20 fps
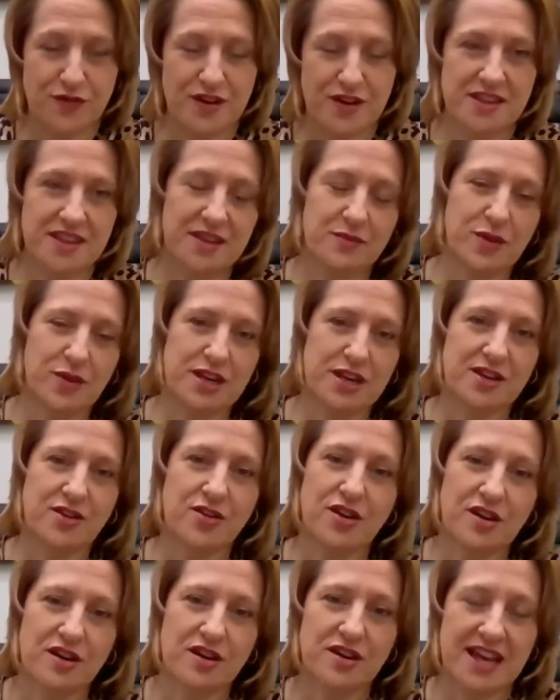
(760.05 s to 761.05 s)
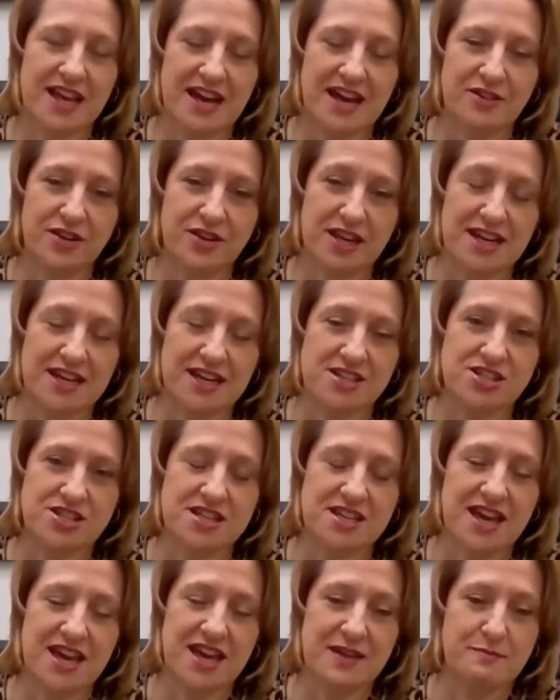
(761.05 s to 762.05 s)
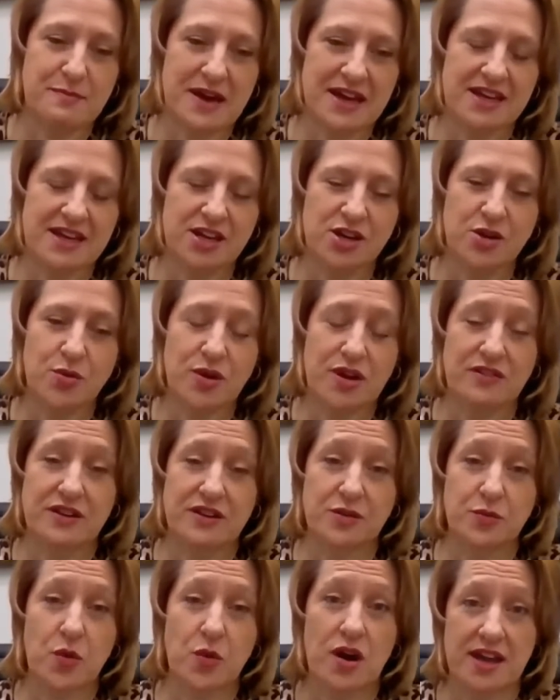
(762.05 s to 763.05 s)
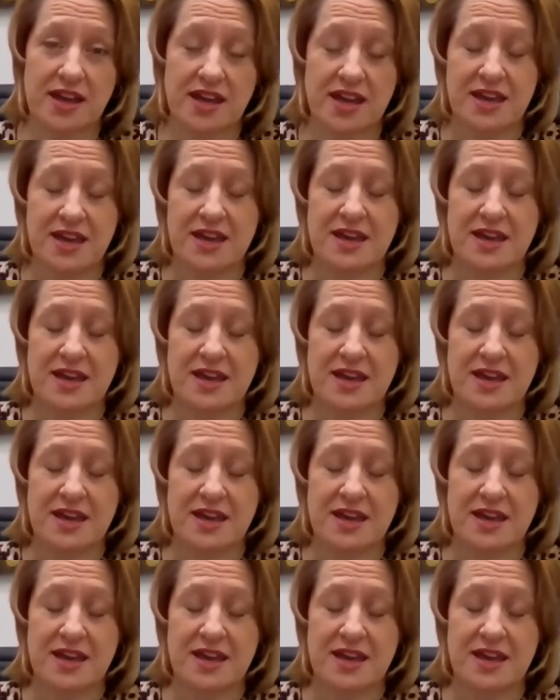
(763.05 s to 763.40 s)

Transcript: And then when he got our calculation, he came back and queried why